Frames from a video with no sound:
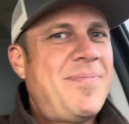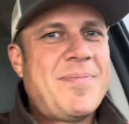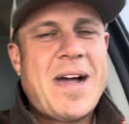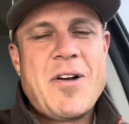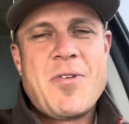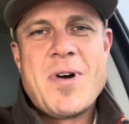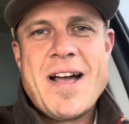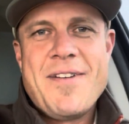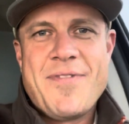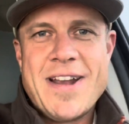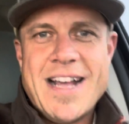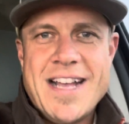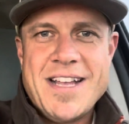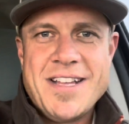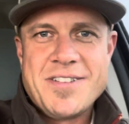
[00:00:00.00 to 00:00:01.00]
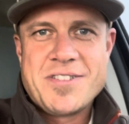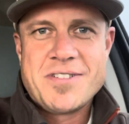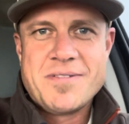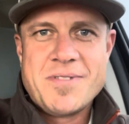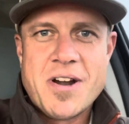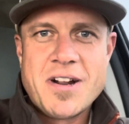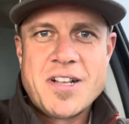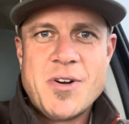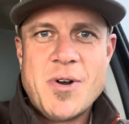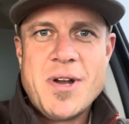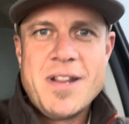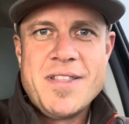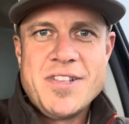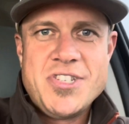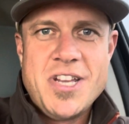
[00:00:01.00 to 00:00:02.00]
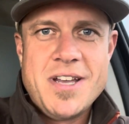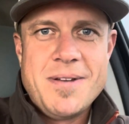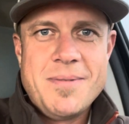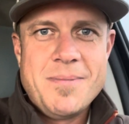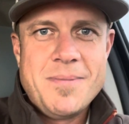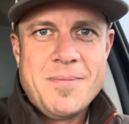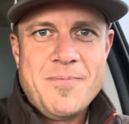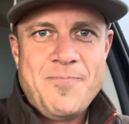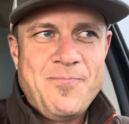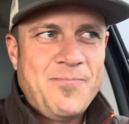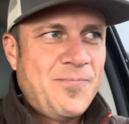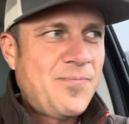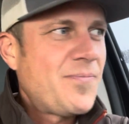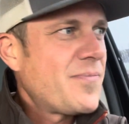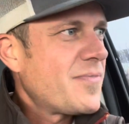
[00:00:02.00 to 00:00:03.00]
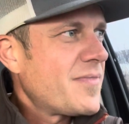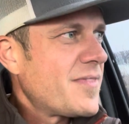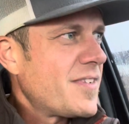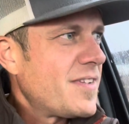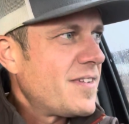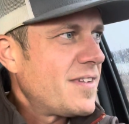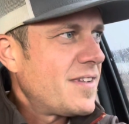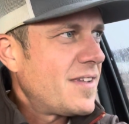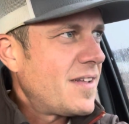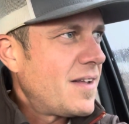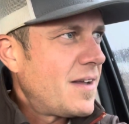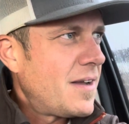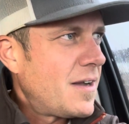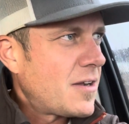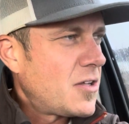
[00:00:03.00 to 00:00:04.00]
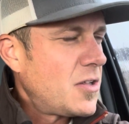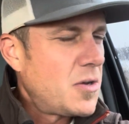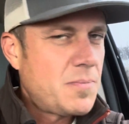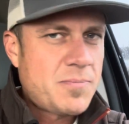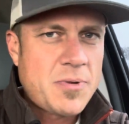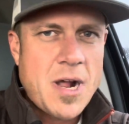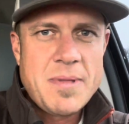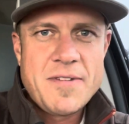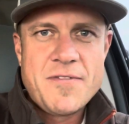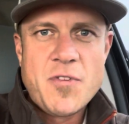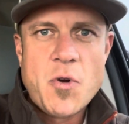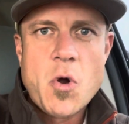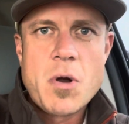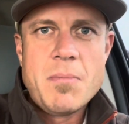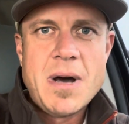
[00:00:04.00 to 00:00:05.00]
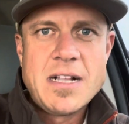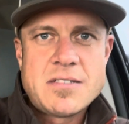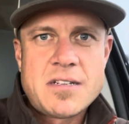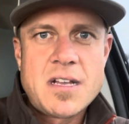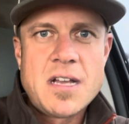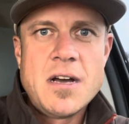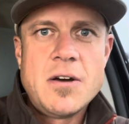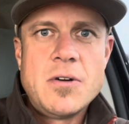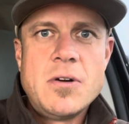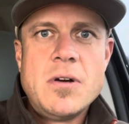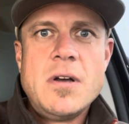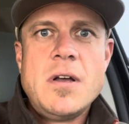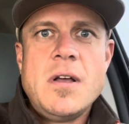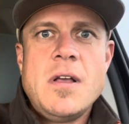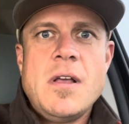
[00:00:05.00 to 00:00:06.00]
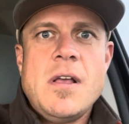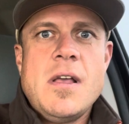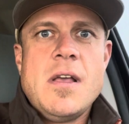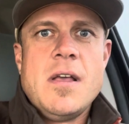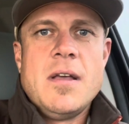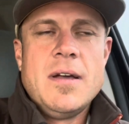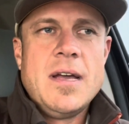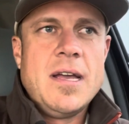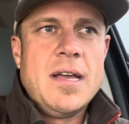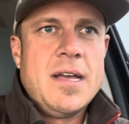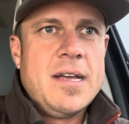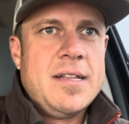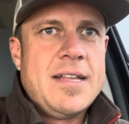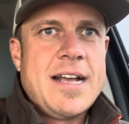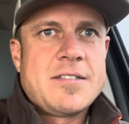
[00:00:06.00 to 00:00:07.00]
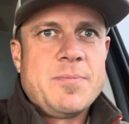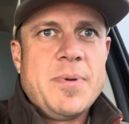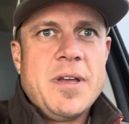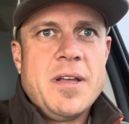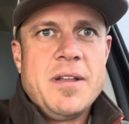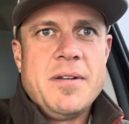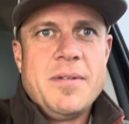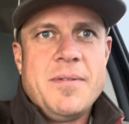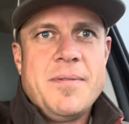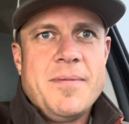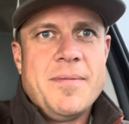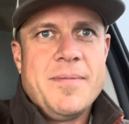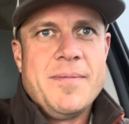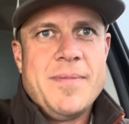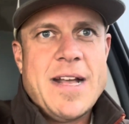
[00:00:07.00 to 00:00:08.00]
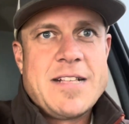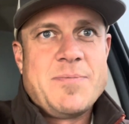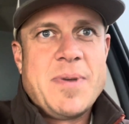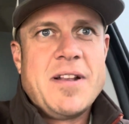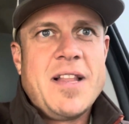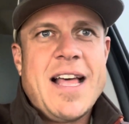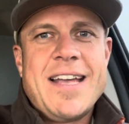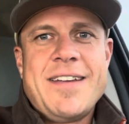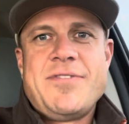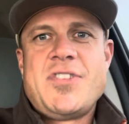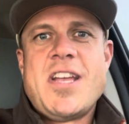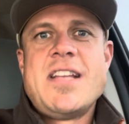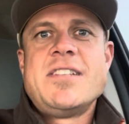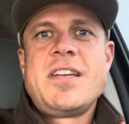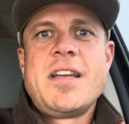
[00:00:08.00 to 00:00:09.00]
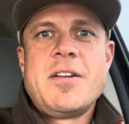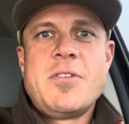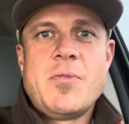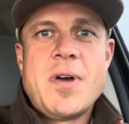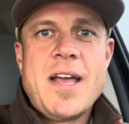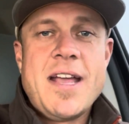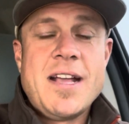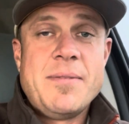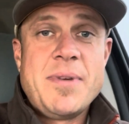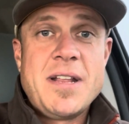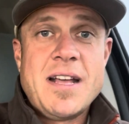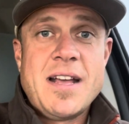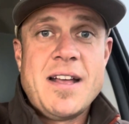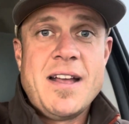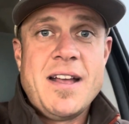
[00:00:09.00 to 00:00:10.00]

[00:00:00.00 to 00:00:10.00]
wife and I started going to the gym probably 4 months ago, and that's been life-changing in a way. I mean,